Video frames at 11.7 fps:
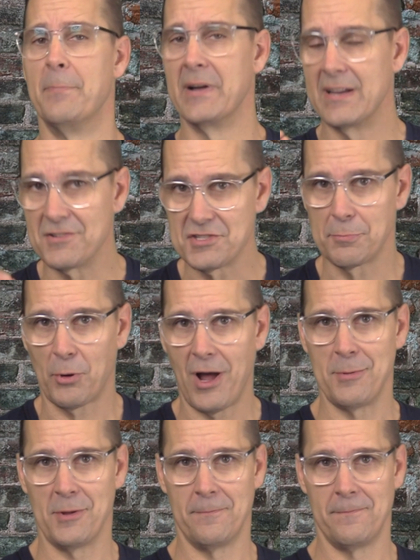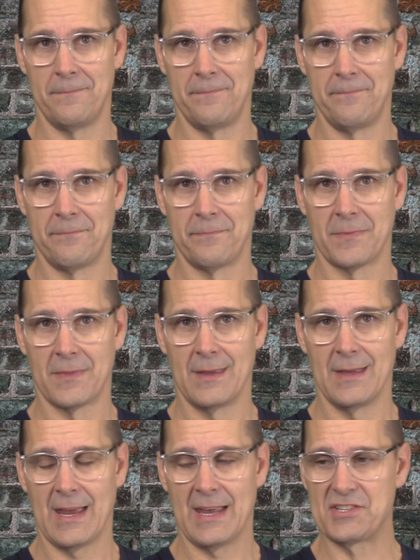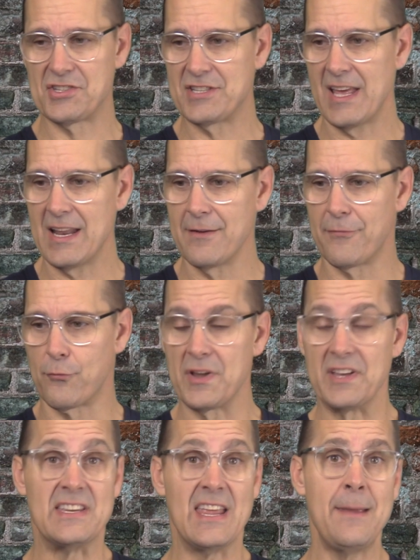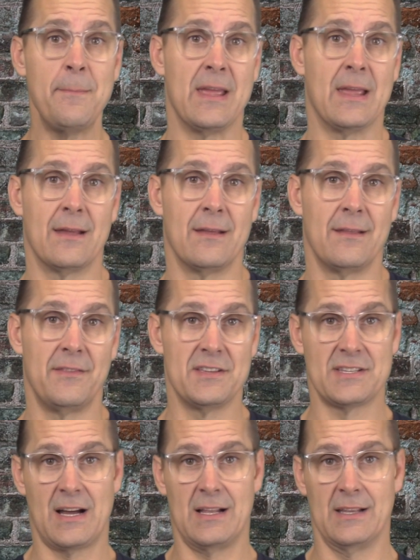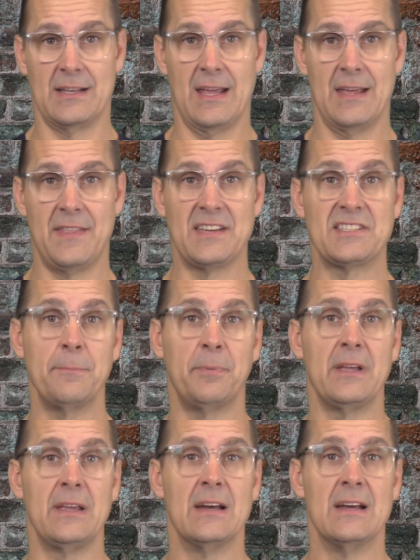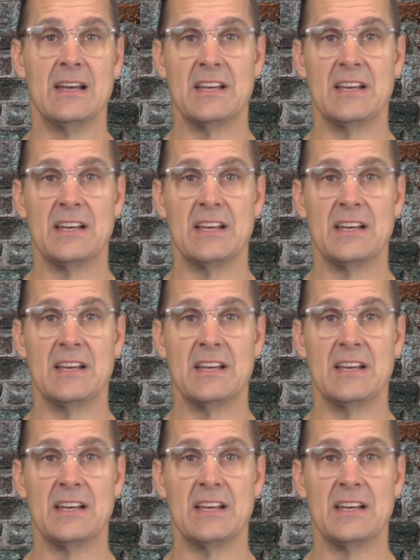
But here's the problem. Instead of redeeming this holiday, they simply